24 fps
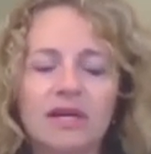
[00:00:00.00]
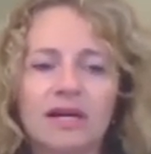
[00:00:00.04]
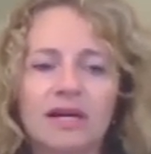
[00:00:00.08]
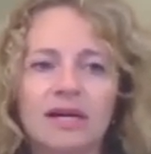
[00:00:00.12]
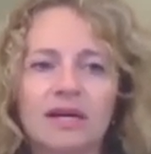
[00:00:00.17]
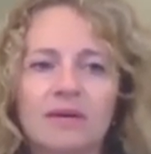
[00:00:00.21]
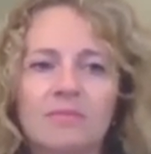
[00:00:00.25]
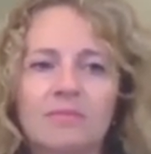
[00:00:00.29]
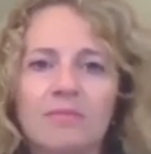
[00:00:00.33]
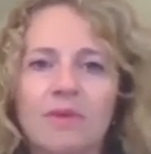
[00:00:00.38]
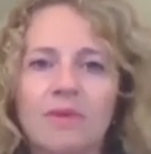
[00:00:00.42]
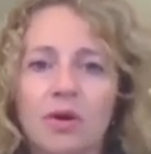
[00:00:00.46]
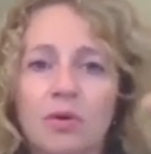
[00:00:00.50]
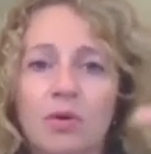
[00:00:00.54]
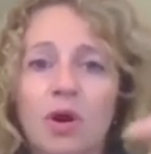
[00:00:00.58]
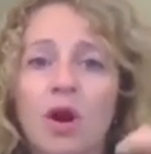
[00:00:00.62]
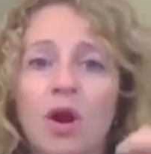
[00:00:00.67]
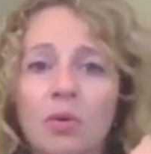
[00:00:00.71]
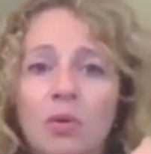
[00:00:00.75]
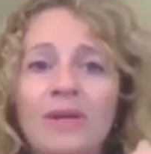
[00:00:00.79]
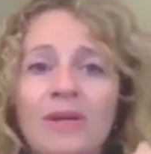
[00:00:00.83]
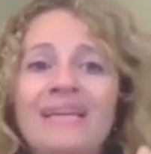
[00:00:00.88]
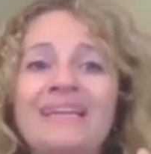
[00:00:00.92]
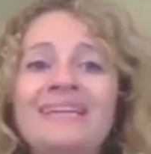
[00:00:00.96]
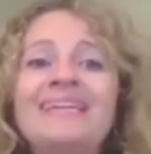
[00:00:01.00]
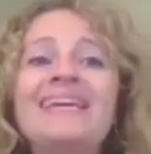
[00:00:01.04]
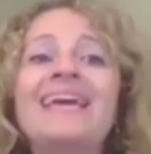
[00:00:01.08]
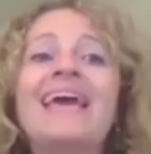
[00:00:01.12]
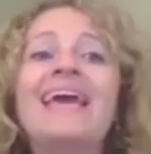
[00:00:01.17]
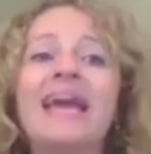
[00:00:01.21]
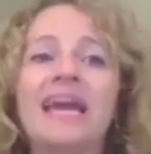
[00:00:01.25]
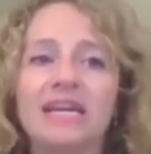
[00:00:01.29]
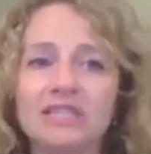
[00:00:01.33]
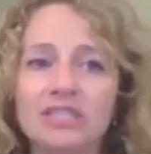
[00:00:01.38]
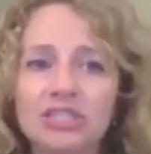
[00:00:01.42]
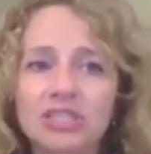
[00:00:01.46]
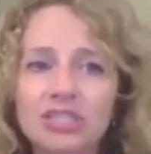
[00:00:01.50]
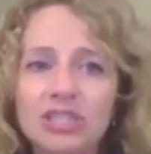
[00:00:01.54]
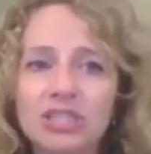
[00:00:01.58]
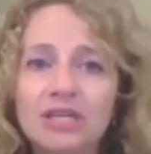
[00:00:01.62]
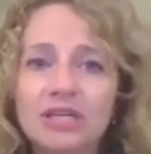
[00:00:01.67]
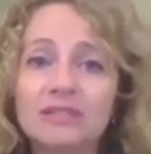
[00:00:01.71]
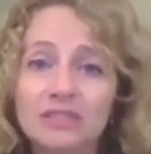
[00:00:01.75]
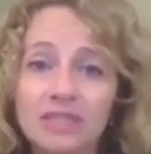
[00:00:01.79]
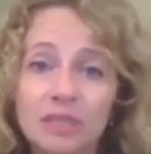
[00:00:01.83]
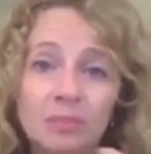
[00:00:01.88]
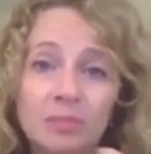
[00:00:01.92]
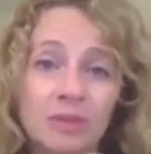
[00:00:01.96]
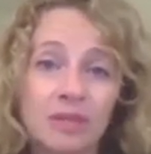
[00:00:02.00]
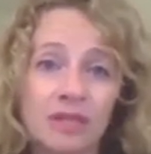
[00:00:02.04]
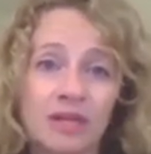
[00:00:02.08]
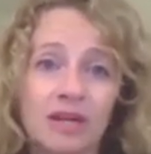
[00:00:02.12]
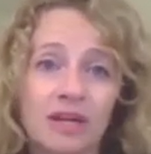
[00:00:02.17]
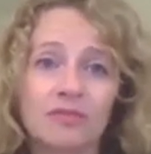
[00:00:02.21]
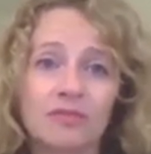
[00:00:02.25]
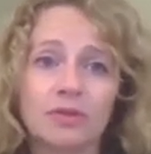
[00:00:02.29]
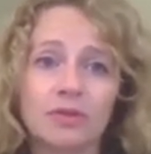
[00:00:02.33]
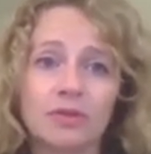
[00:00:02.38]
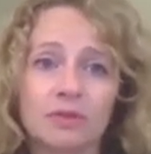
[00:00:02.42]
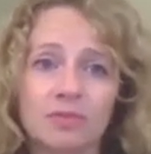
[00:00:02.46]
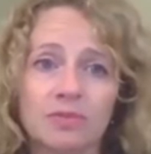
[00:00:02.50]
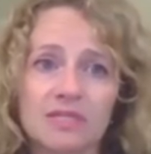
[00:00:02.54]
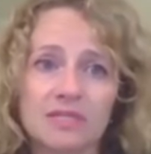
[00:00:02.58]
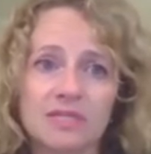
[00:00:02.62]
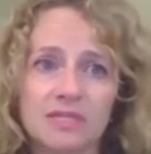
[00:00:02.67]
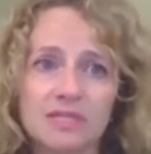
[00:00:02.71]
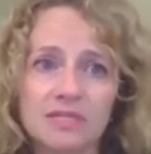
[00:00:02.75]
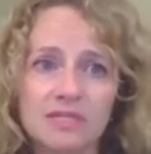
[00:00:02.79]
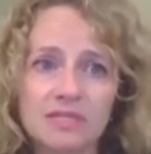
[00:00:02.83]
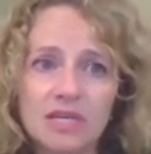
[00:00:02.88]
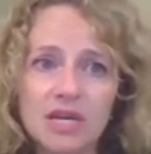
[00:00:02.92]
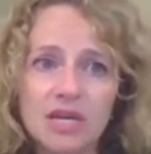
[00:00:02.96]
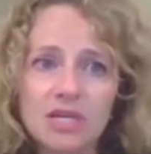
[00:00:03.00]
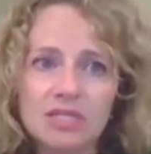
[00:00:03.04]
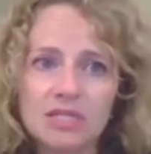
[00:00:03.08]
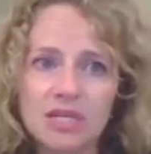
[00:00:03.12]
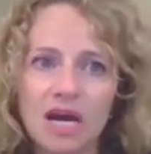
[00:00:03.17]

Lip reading: Are we engaged deeply enough with the business